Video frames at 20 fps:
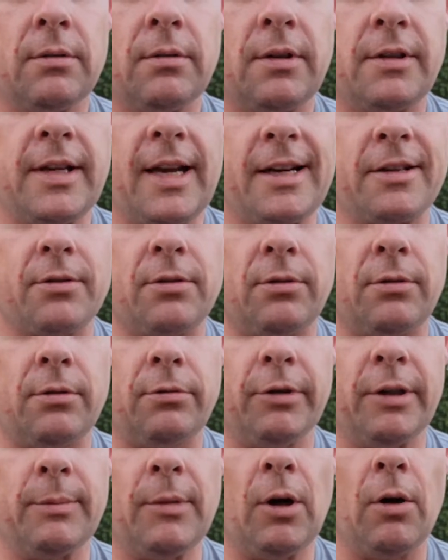tactical
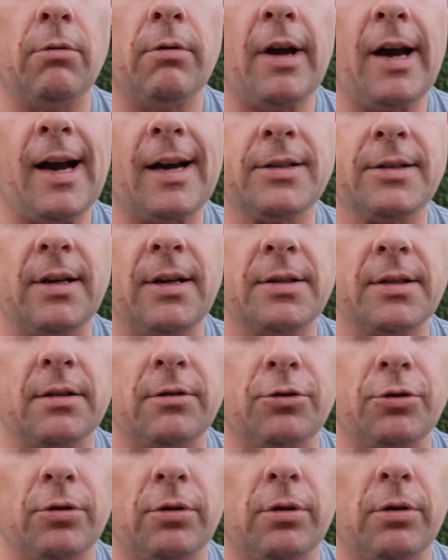remote access
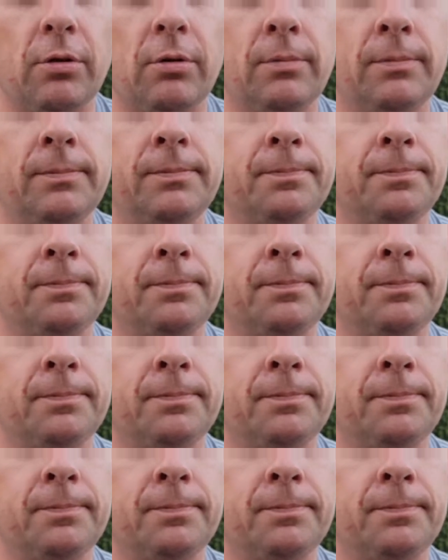control.